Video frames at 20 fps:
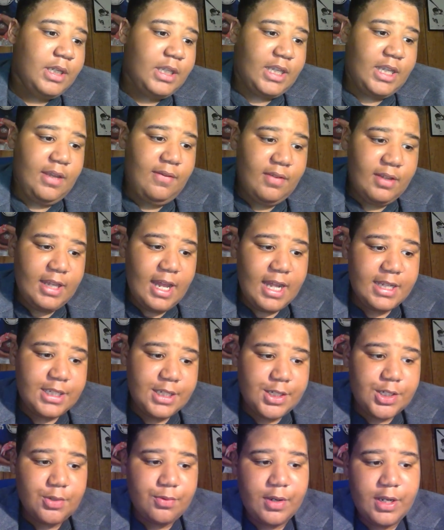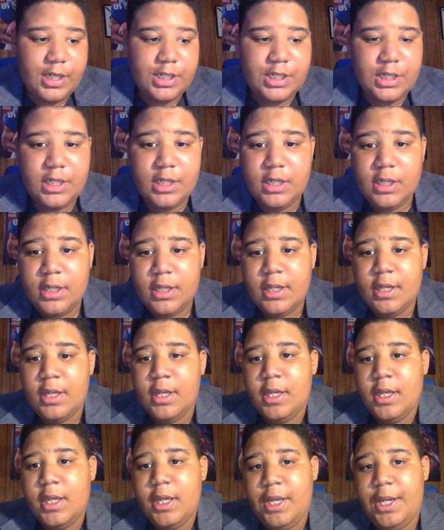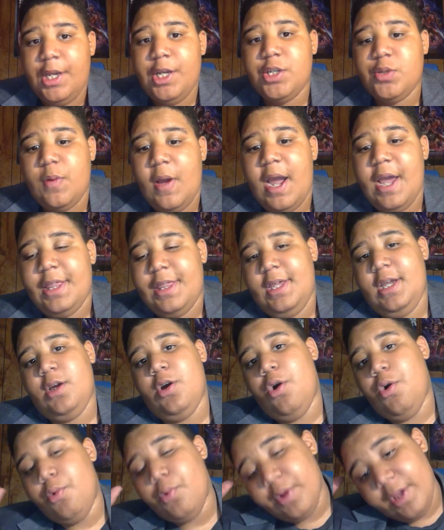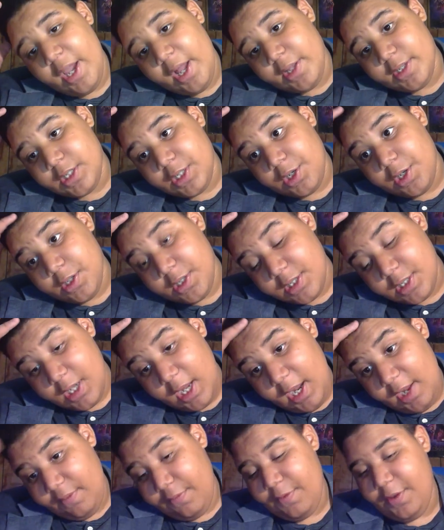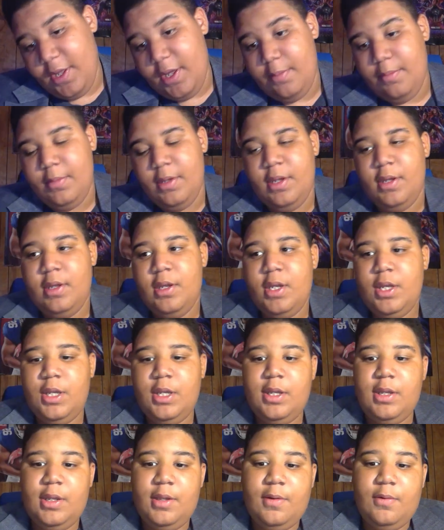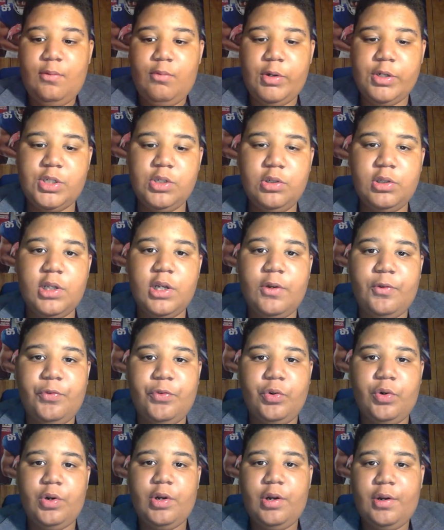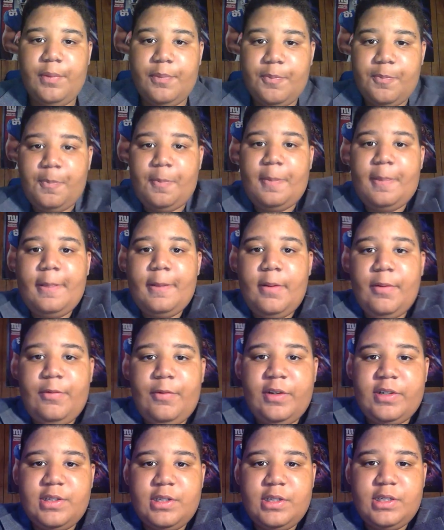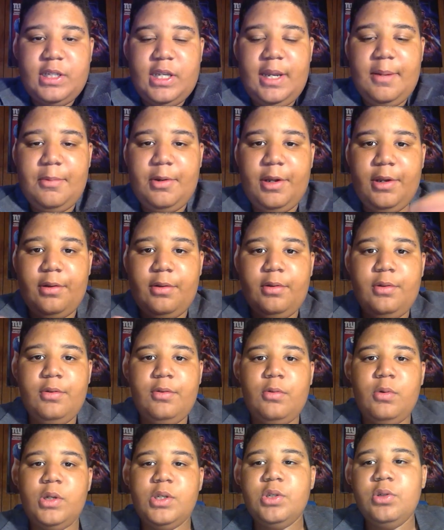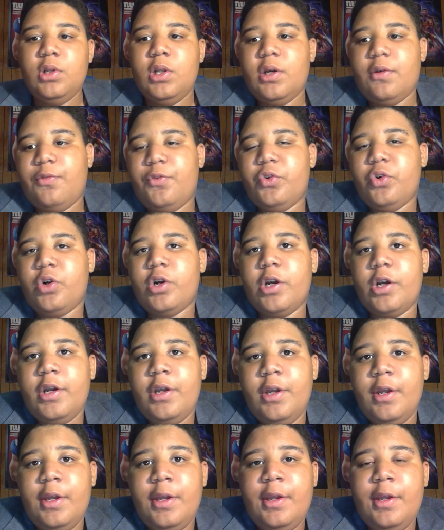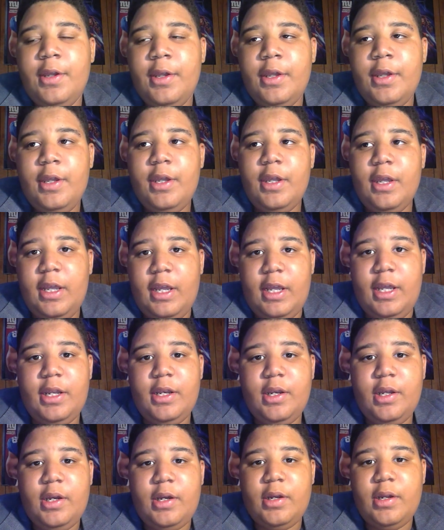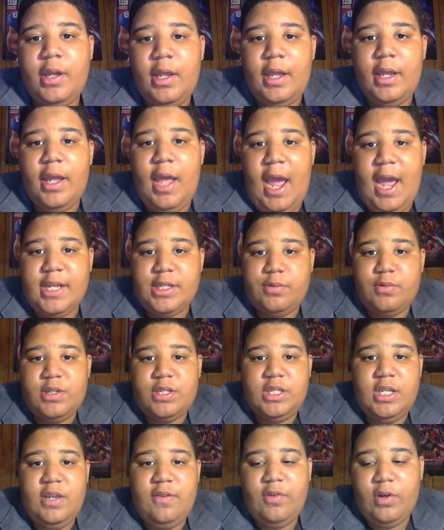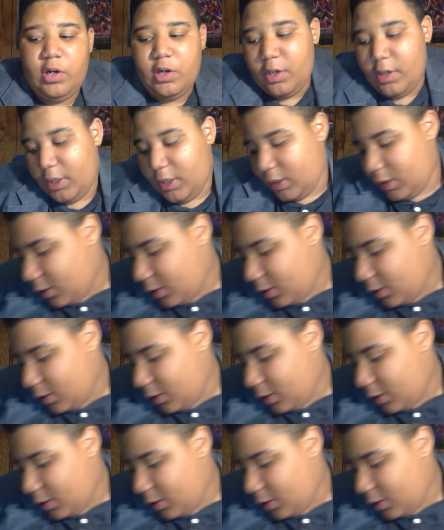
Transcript: given that situation, here's why I think Odell's a good sign for them. What you look for... Let me fix this camera angle. What you look for in as a receiver...